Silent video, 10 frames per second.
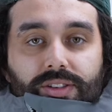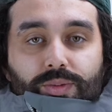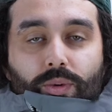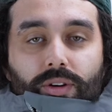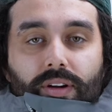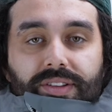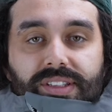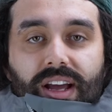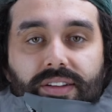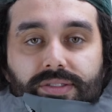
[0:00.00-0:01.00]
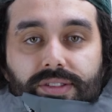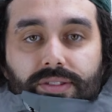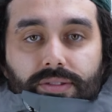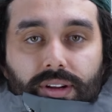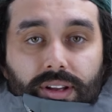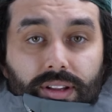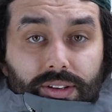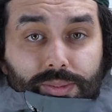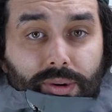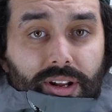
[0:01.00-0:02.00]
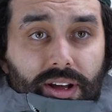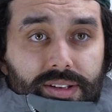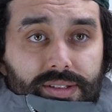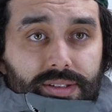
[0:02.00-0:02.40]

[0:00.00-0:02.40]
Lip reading: of just worn around town too, and it looks pretty nice.